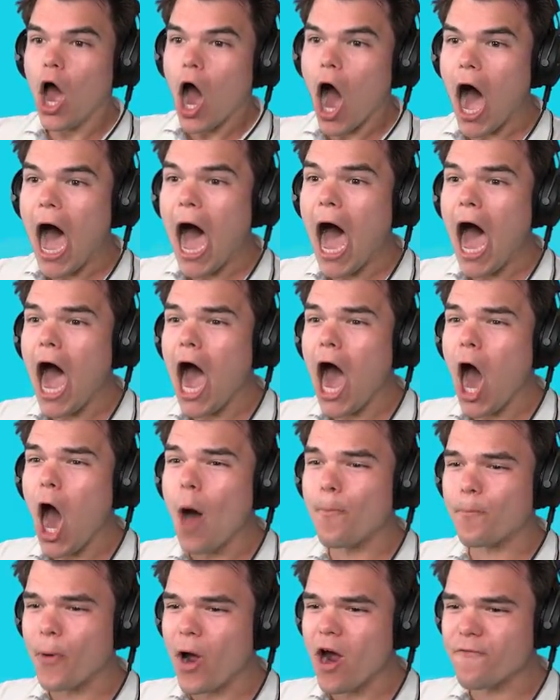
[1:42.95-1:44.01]

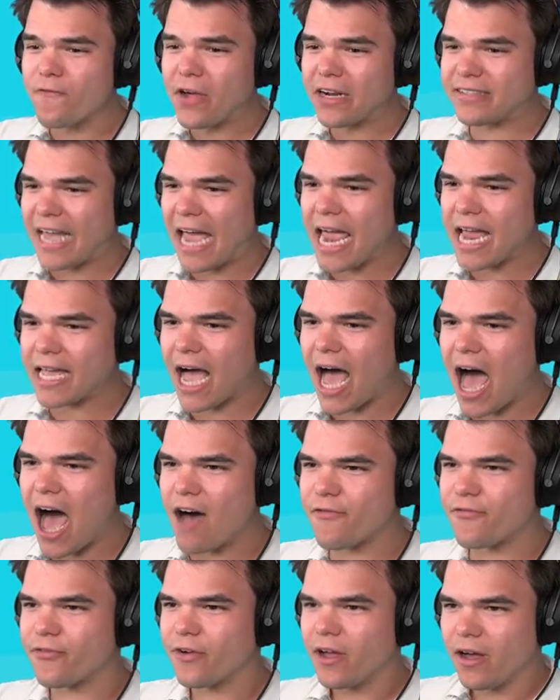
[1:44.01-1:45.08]
Oh, perfect
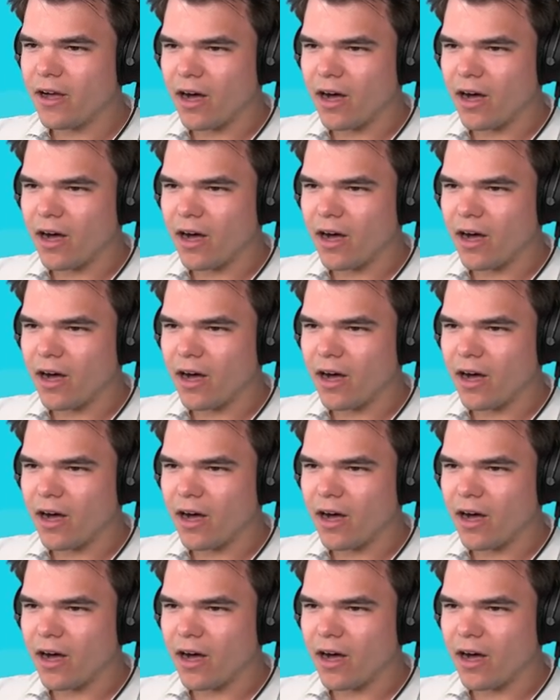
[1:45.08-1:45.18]
takeoff.